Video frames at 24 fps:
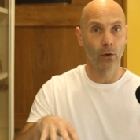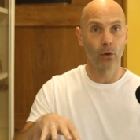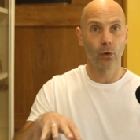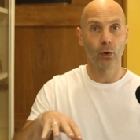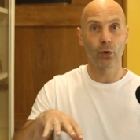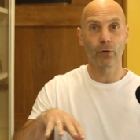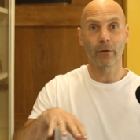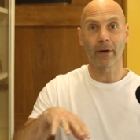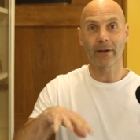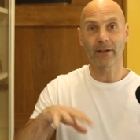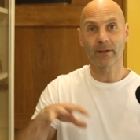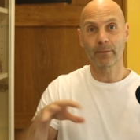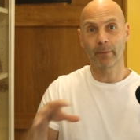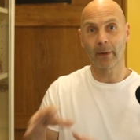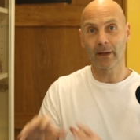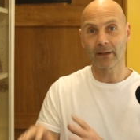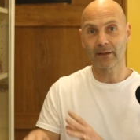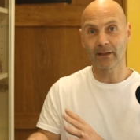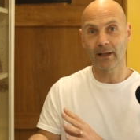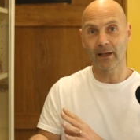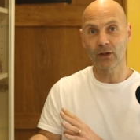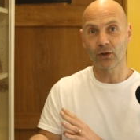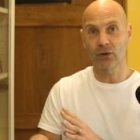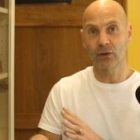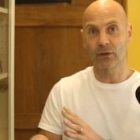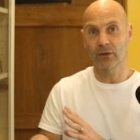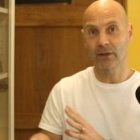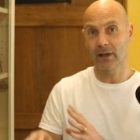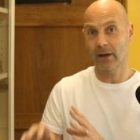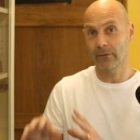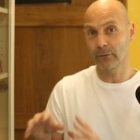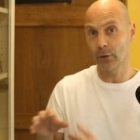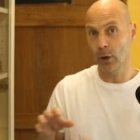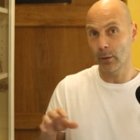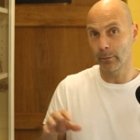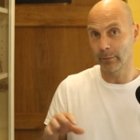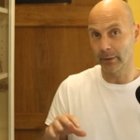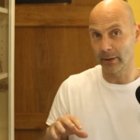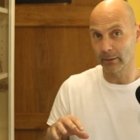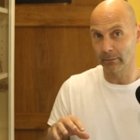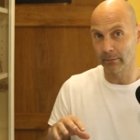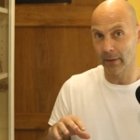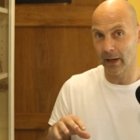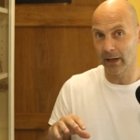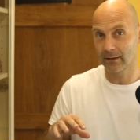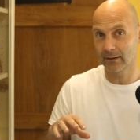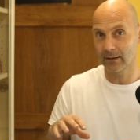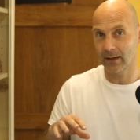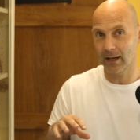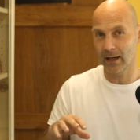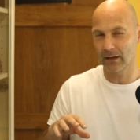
or expectations have not been met